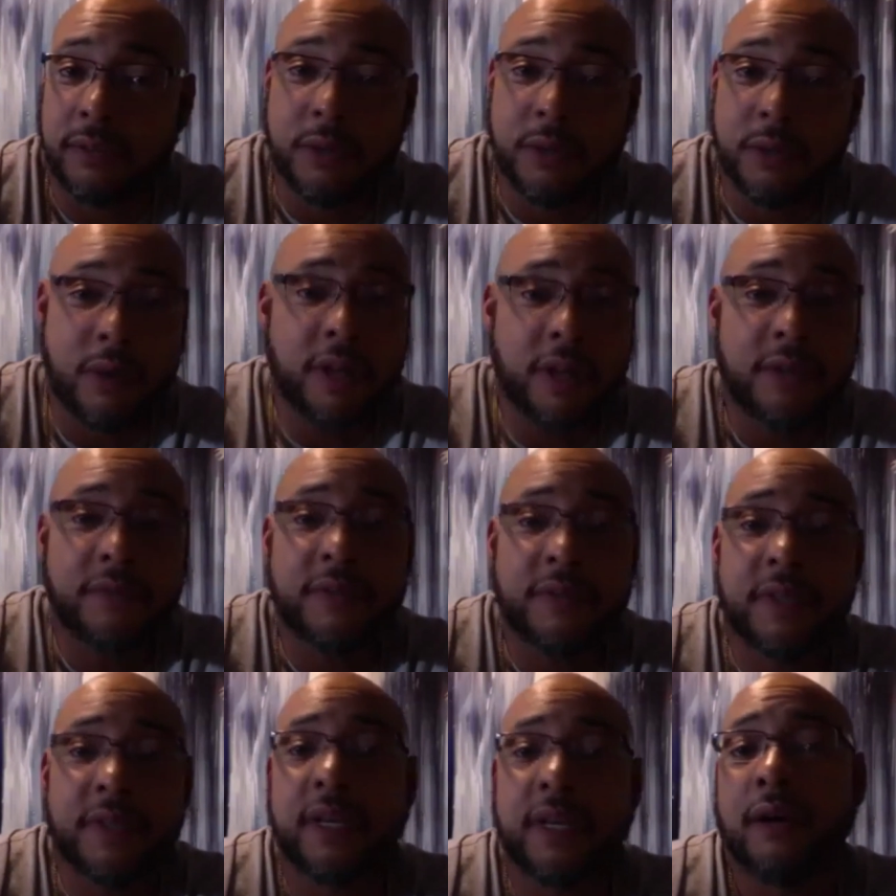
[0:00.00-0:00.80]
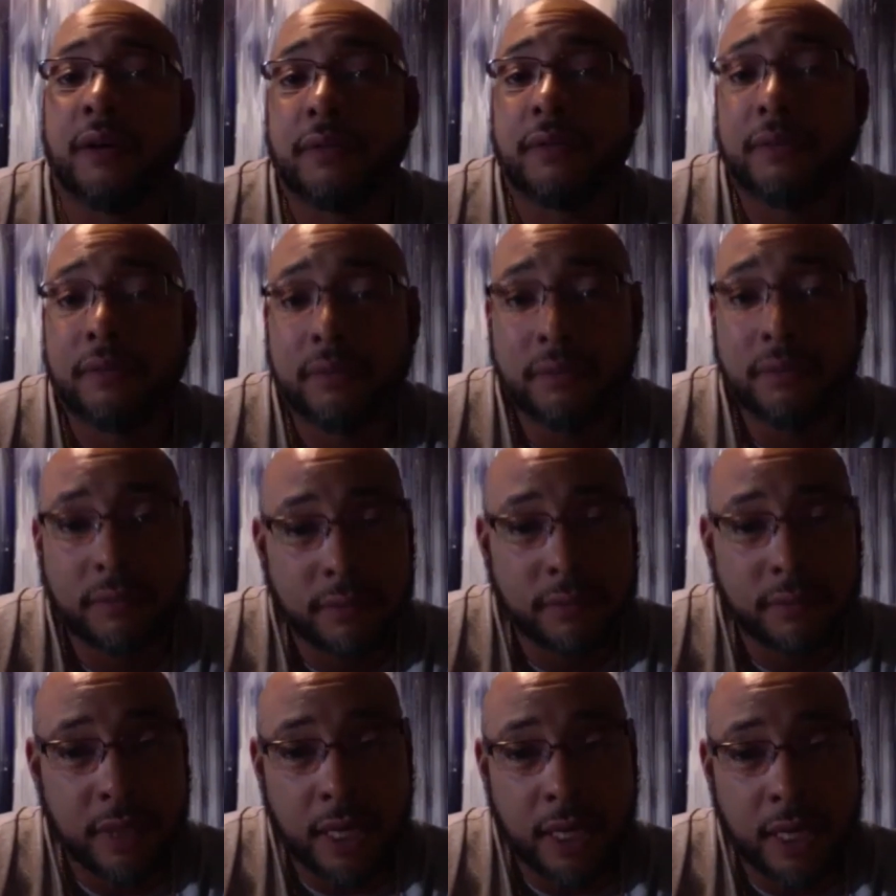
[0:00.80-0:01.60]
You won't even know.
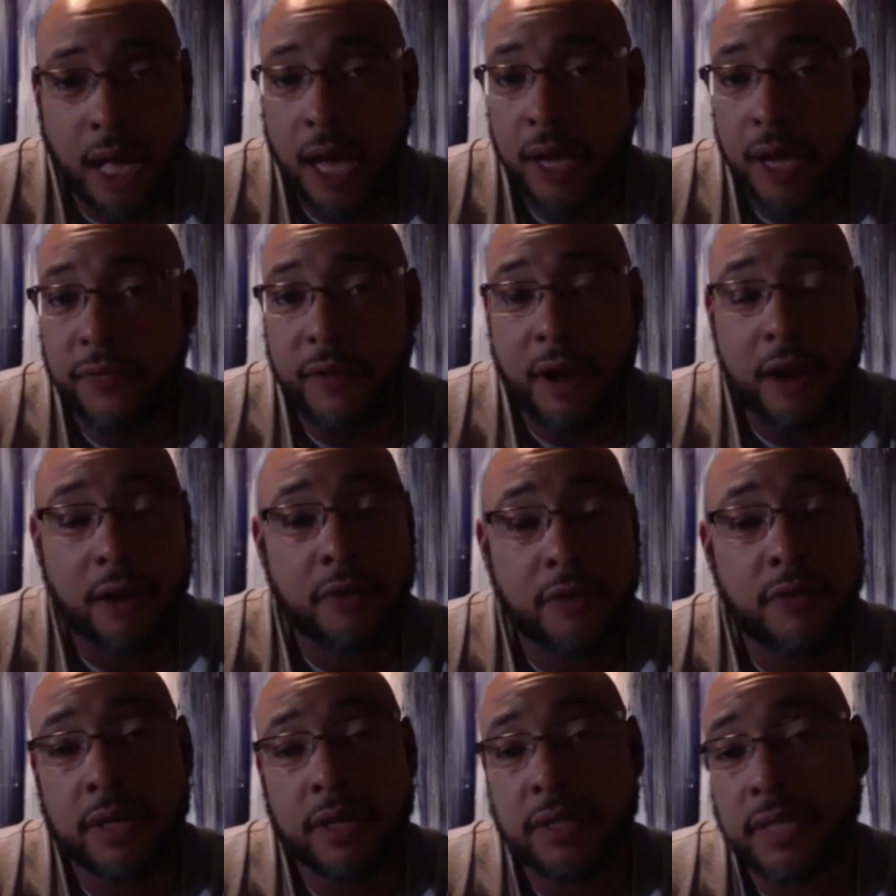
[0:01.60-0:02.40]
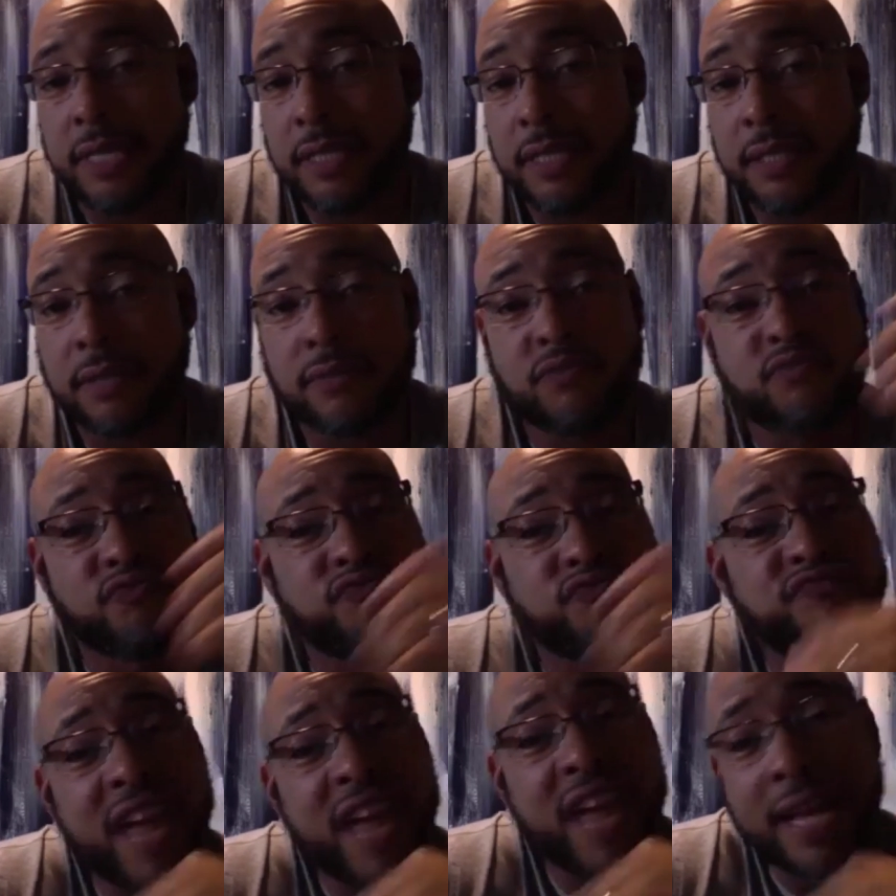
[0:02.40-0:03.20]
The cauliflower crust. It's
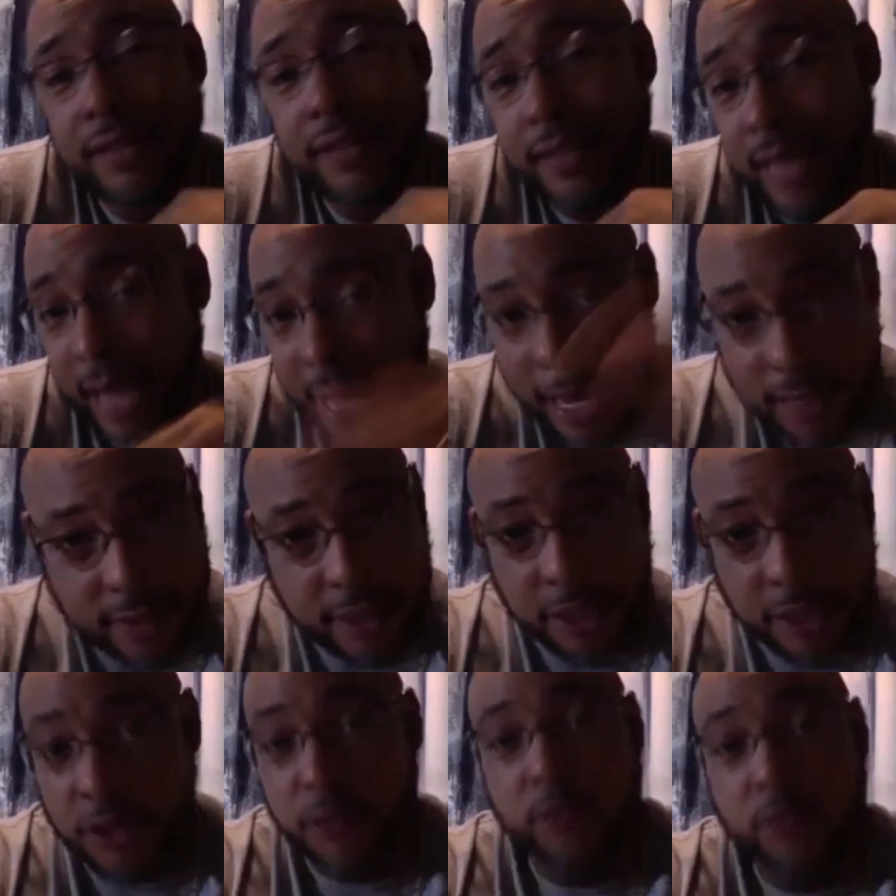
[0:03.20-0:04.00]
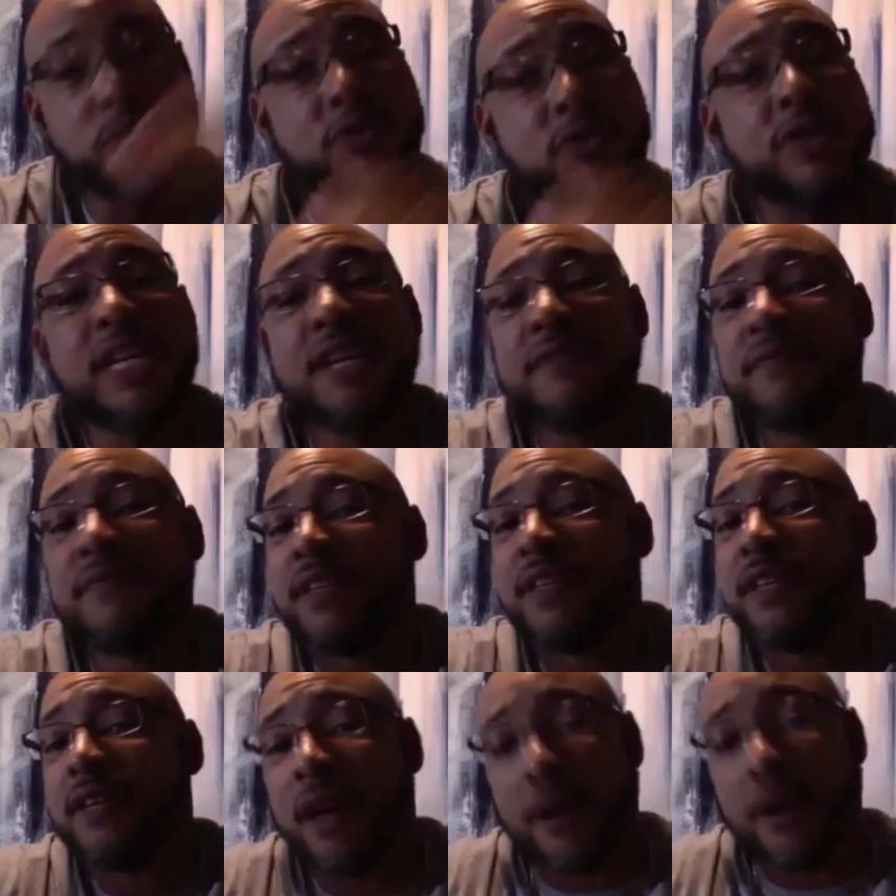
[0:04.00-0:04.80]
fantastic. You wouldn't
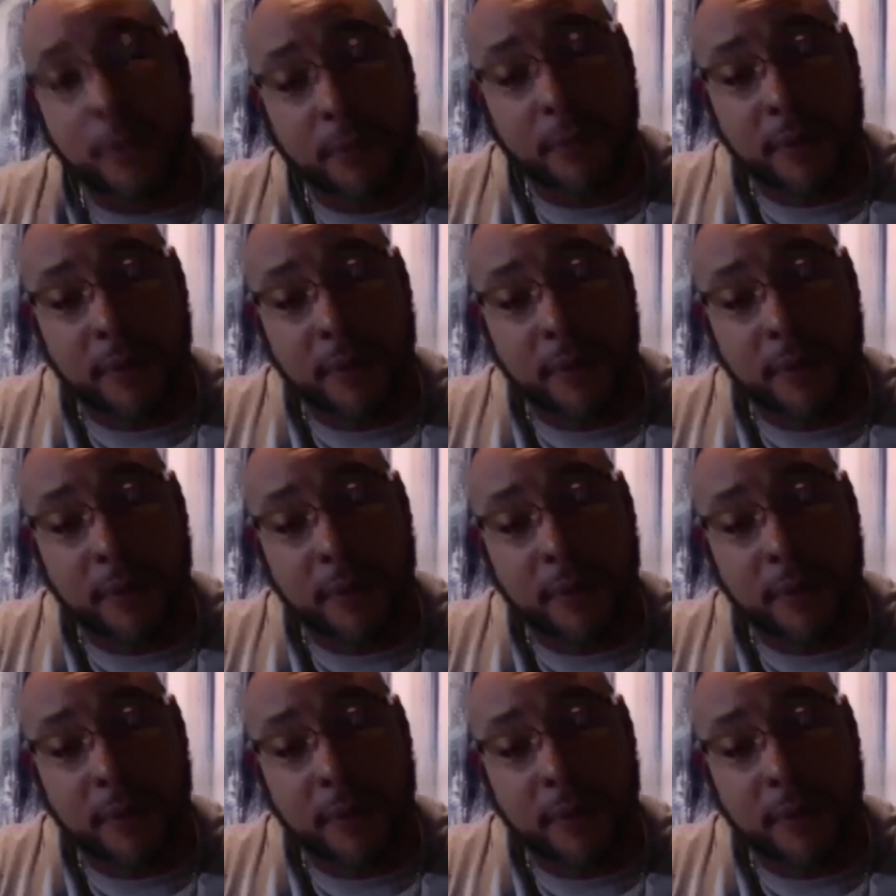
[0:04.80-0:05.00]
even know.